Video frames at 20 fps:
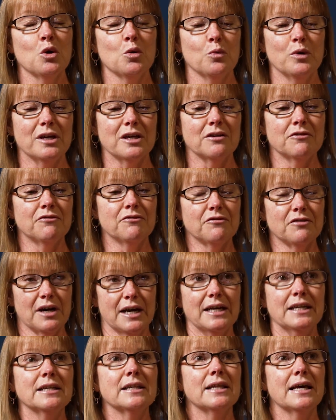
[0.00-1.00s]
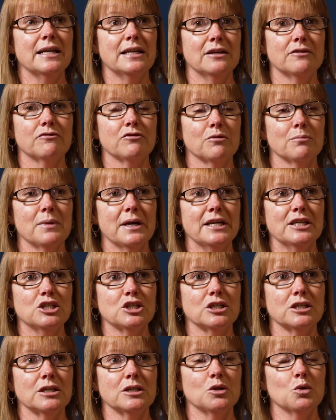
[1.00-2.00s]
We can find that
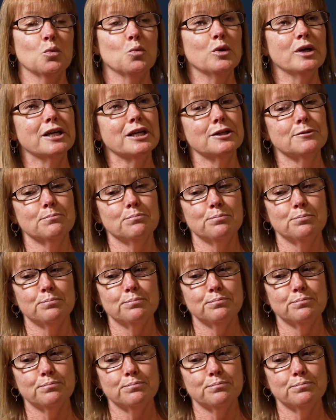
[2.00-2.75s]
information, we can